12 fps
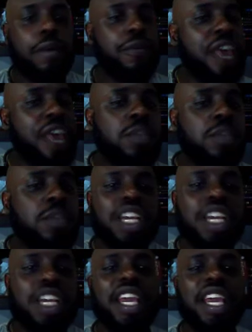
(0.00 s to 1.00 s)
Fiat
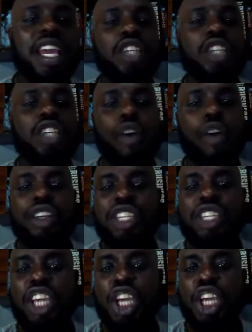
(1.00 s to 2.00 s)
money is
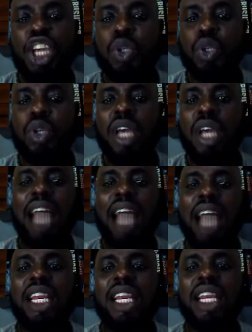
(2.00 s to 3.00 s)
currency issued
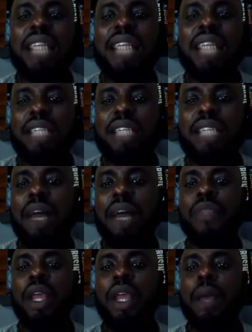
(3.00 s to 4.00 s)
as legal
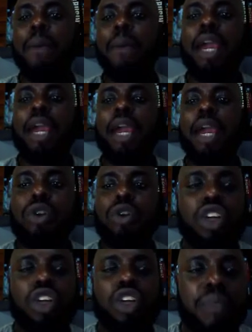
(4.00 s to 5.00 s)
tender by a
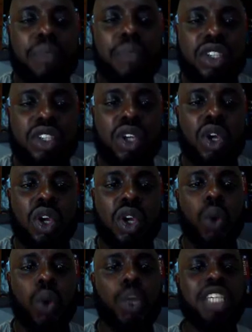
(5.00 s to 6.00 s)
country government,
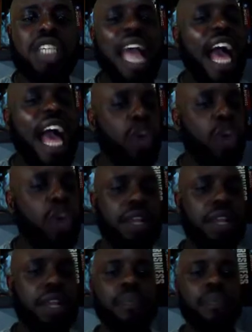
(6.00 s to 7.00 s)
which
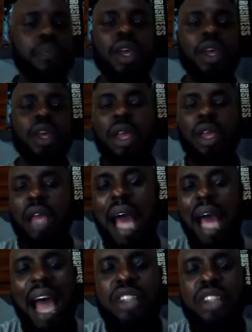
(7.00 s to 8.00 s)
arguably
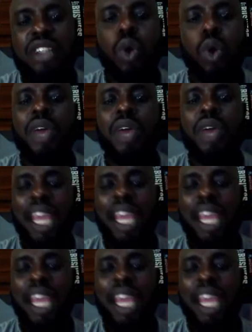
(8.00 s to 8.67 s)
has no